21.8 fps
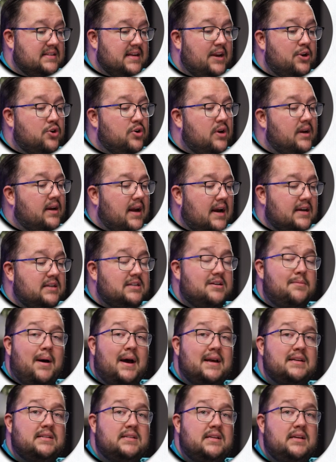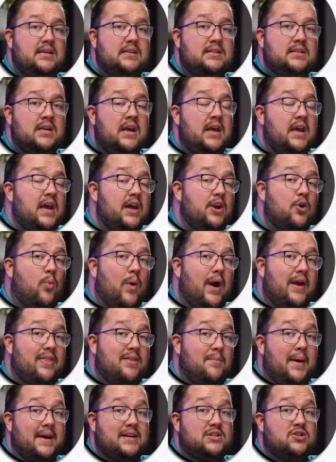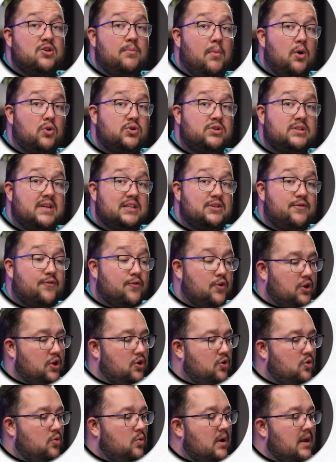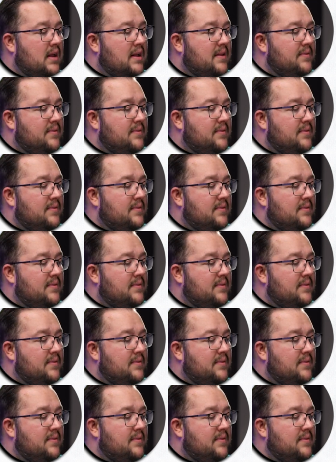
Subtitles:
And you can customize these in a way that makes the most sense for you.